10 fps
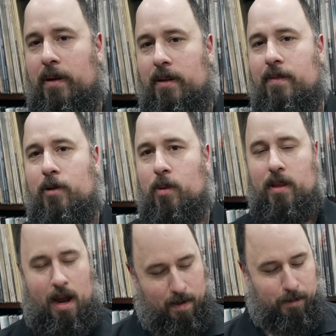But if you were
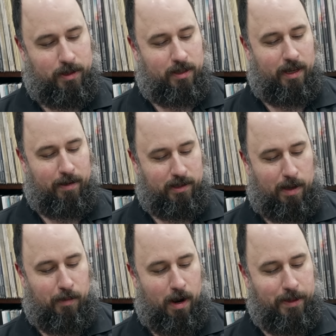there, it was hilarious,
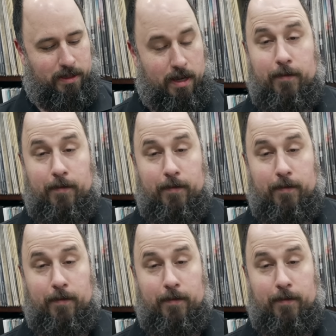I promise.